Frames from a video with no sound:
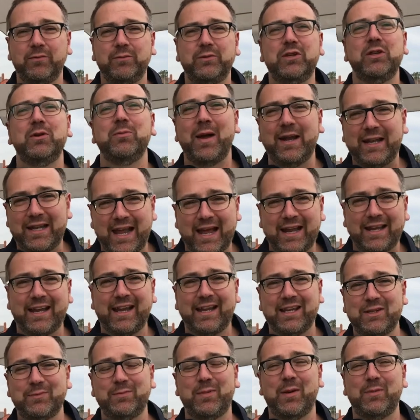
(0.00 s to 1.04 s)
too many
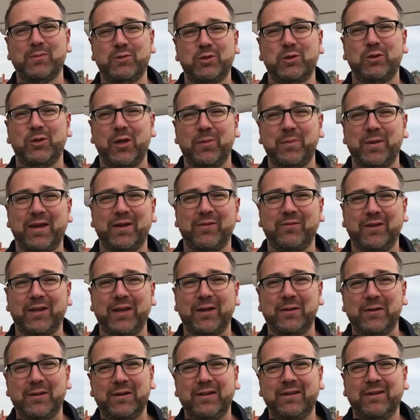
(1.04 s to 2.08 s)
headaches, but I'm sure there'll be a few.